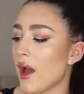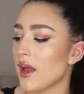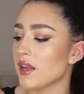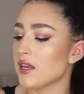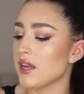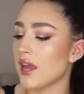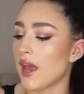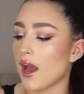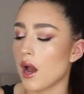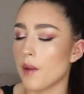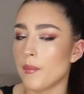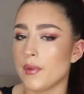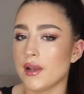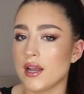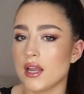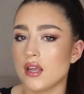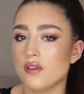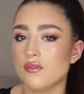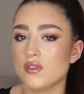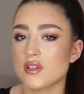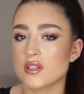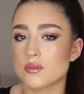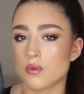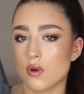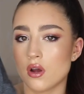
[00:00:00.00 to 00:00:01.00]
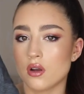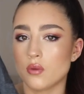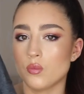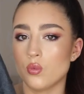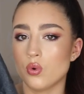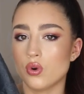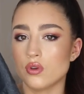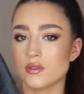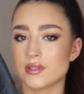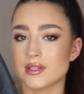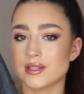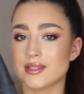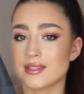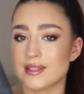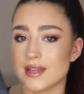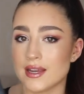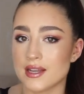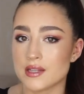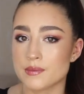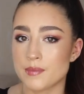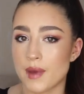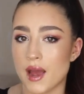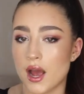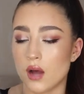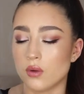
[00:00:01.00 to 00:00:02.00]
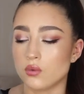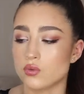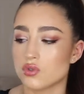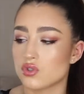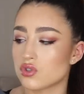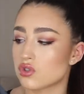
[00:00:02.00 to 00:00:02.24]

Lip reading: And yeah, I believe this one was £6.